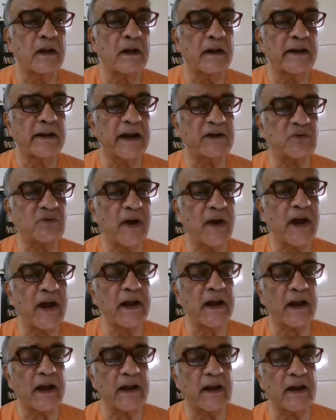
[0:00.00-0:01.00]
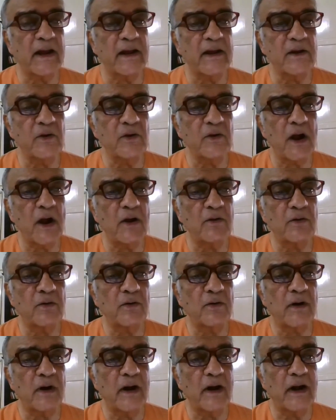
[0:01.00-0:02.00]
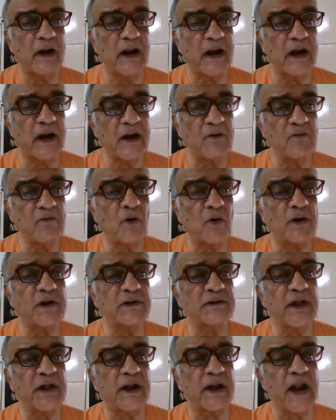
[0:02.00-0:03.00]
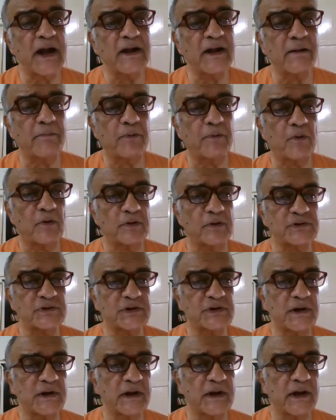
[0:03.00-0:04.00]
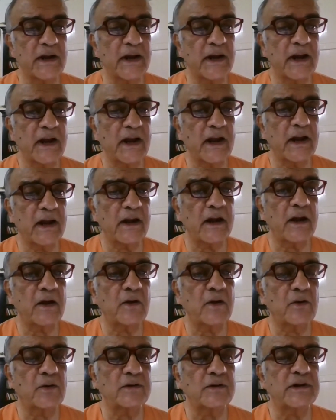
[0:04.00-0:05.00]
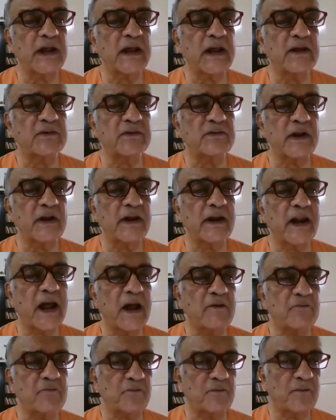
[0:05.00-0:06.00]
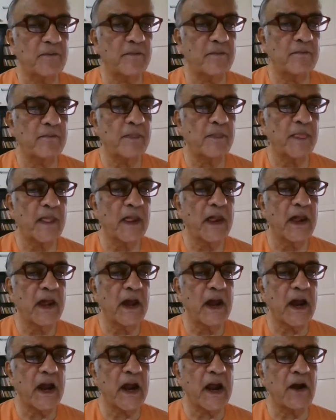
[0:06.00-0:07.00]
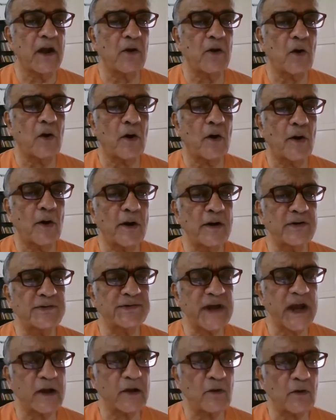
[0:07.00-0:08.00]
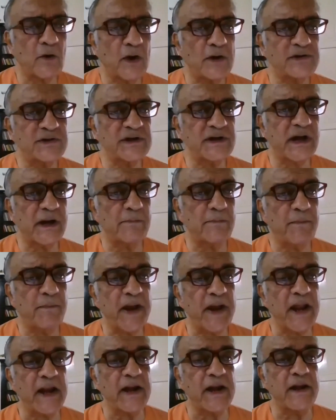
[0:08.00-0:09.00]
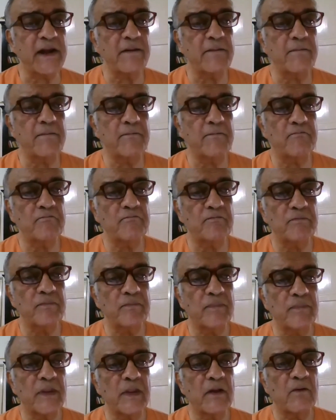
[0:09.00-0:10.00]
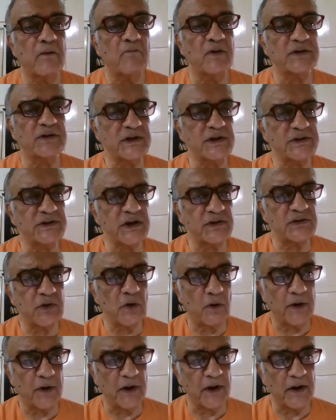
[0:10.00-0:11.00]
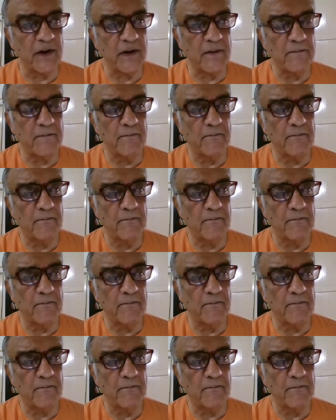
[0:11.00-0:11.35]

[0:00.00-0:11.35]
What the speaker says: That's why you have to learn what is the right approach to things in life. And all psychological pain, which is disorder,